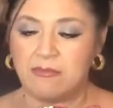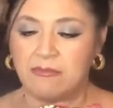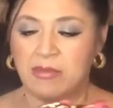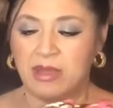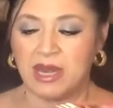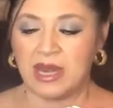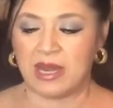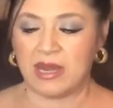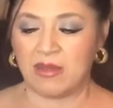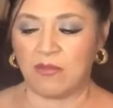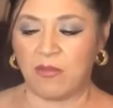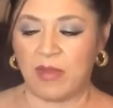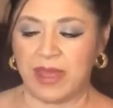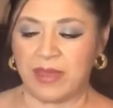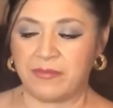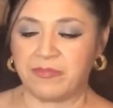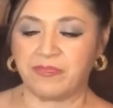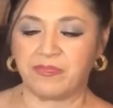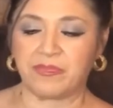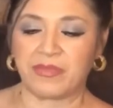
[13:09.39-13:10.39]
But
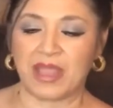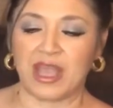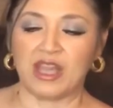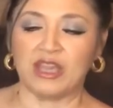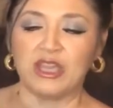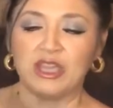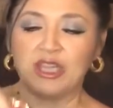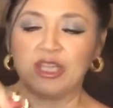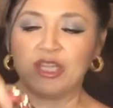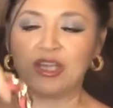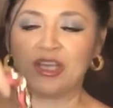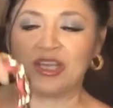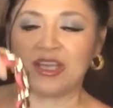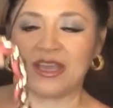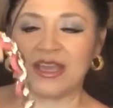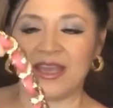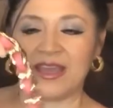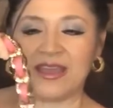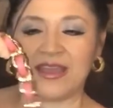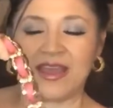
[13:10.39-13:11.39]
anyway,
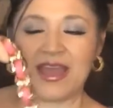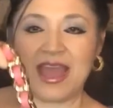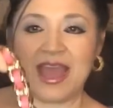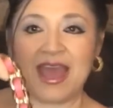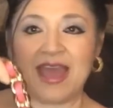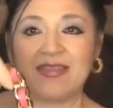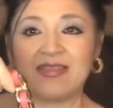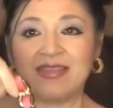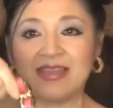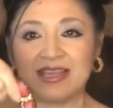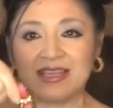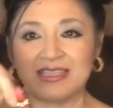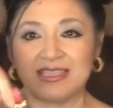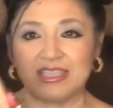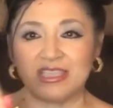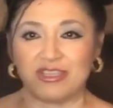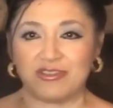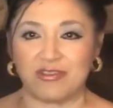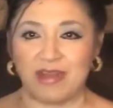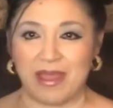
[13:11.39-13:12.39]
look at this
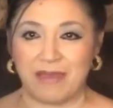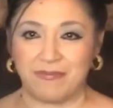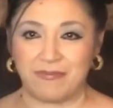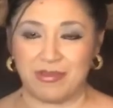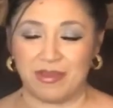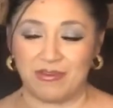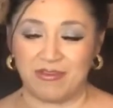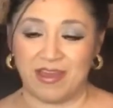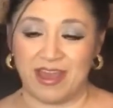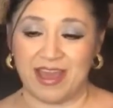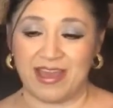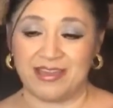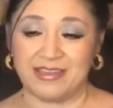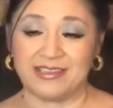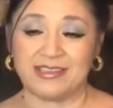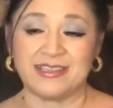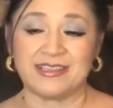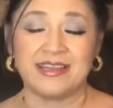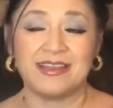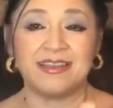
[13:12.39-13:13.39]
strap, you
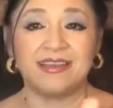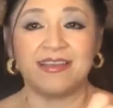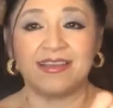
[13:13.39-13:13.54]
guys.